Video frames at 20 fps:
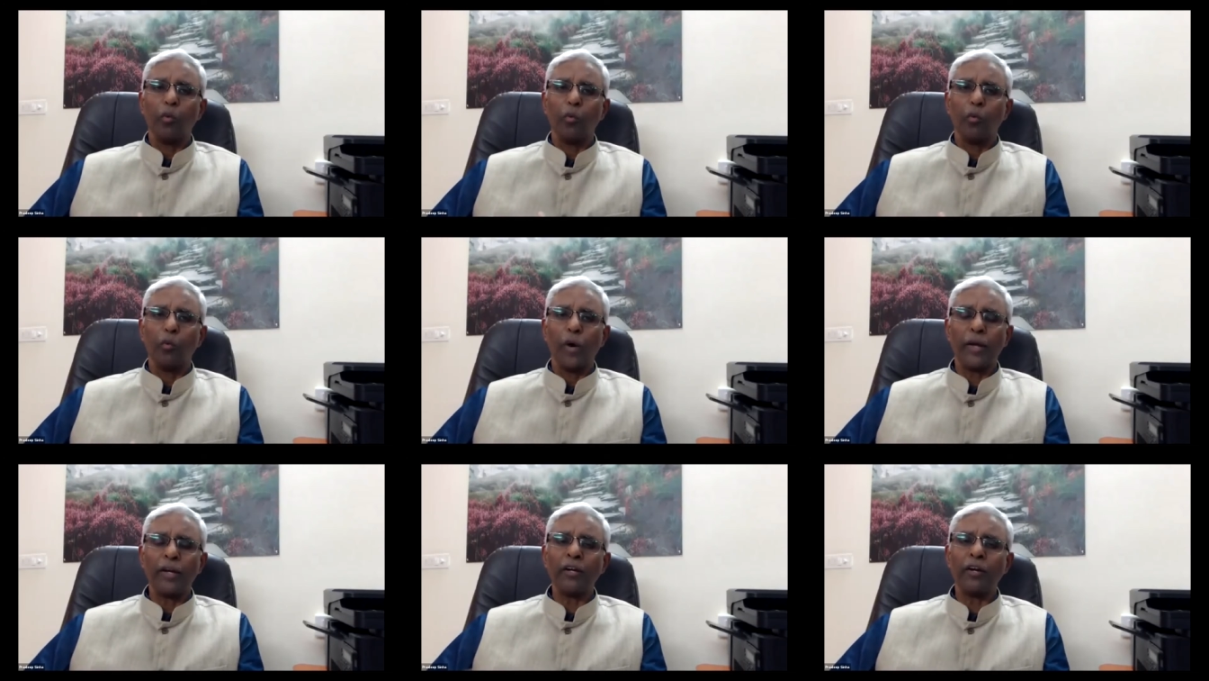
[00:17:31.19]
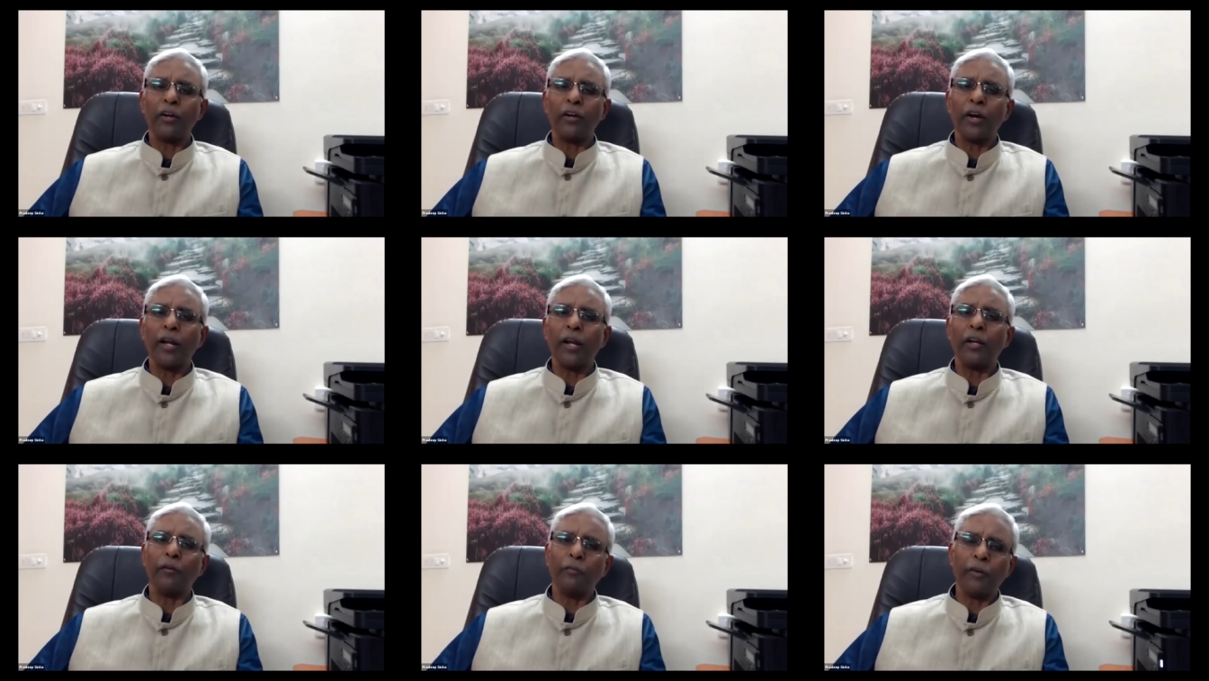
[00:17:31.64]
very
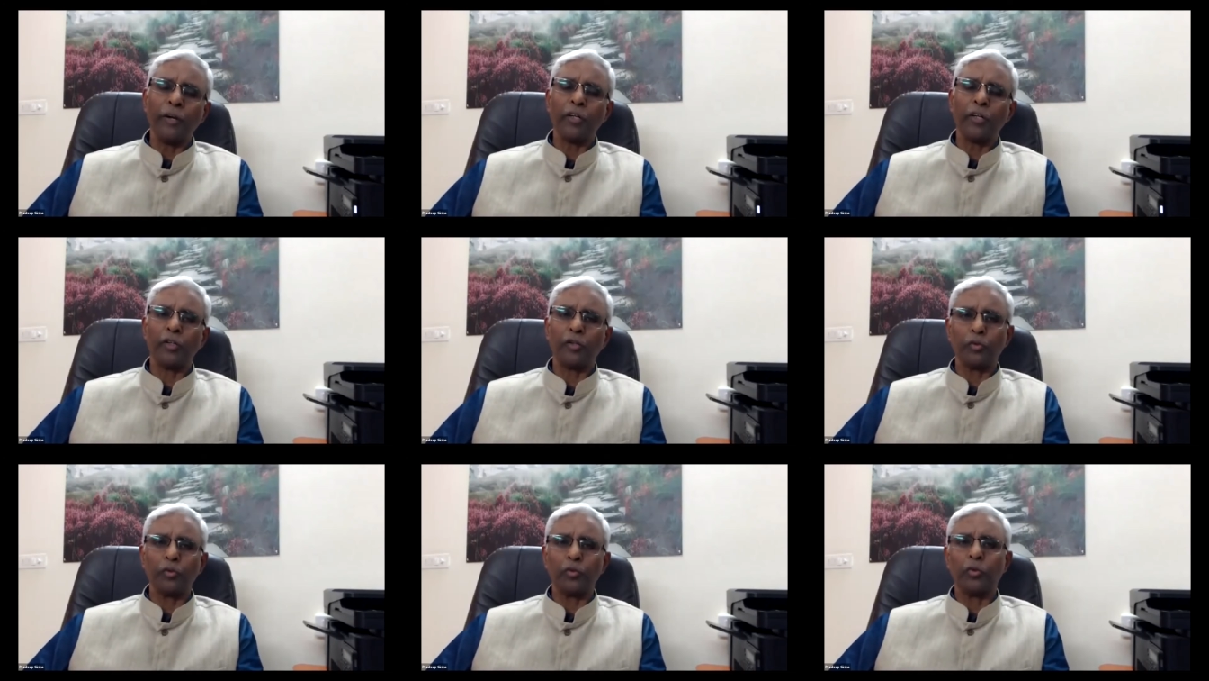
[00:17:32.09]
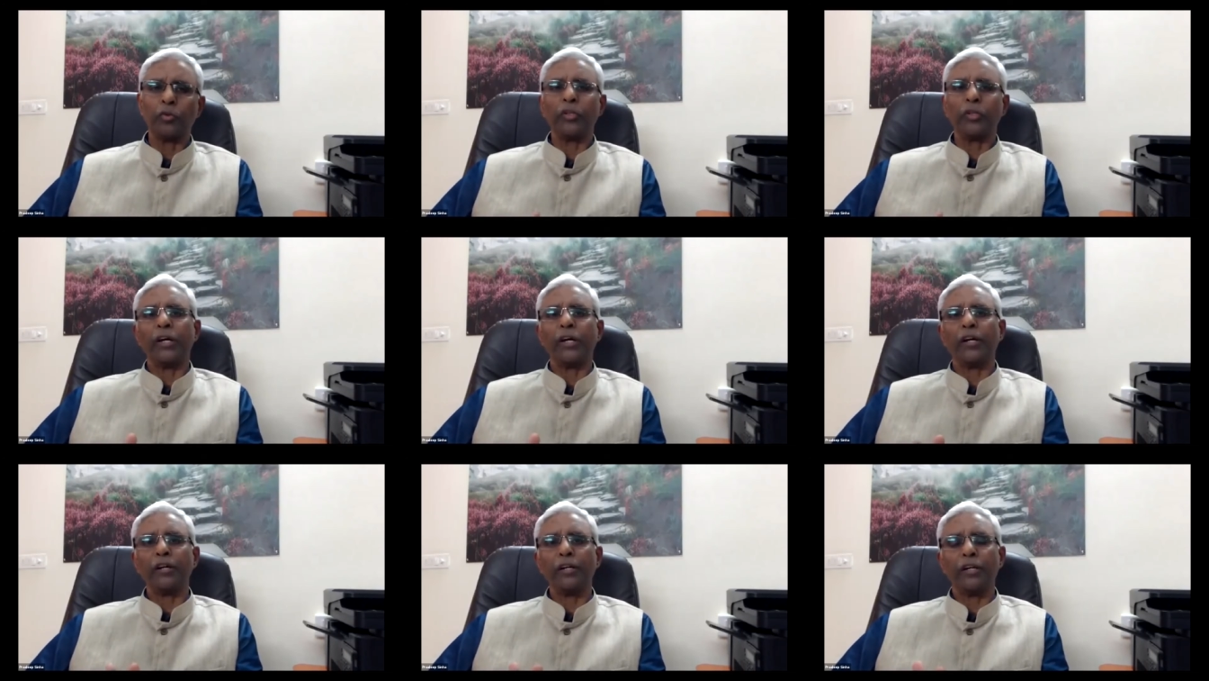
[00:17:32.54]
relevant to
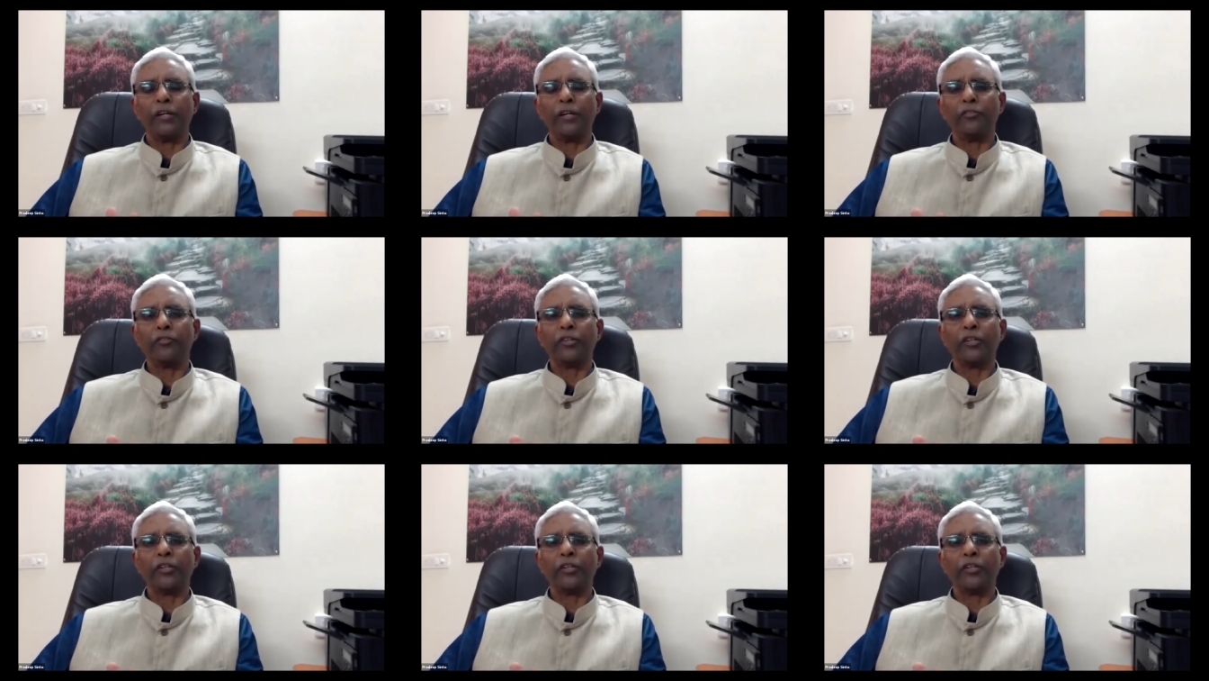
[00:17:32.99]
the Indian